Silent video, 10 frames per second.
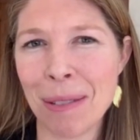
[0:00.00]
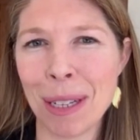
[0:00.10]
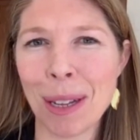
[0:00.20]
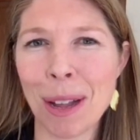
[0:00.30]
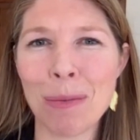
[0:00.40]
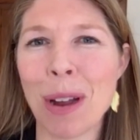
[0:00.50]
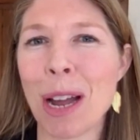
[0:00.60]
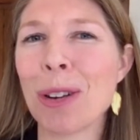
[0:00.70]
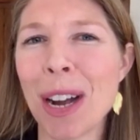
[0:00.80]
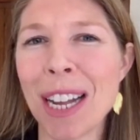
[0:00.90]
we saw the
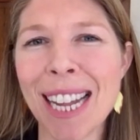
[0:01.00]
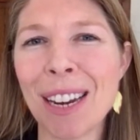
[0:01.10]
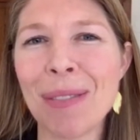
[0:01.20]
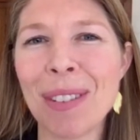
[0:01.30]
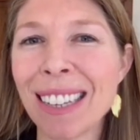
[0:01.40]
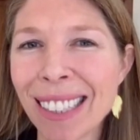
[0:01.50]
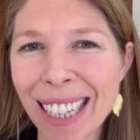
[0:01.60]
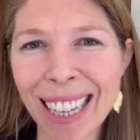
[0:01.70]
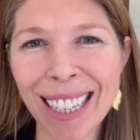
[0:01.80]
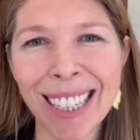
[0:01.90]
Red Cross out of
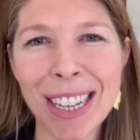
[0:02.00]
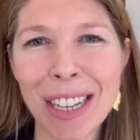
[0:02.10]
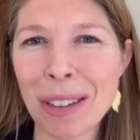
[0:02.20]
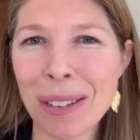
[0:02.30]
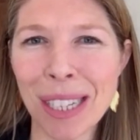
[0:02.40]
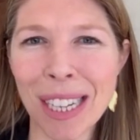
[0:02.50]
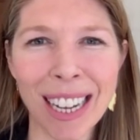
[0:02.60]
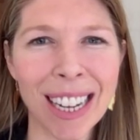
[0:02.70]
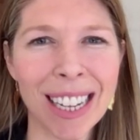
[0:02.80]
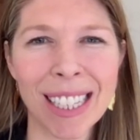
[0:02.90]
Italy
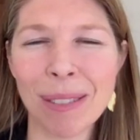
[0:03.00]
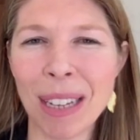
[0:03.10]
using us.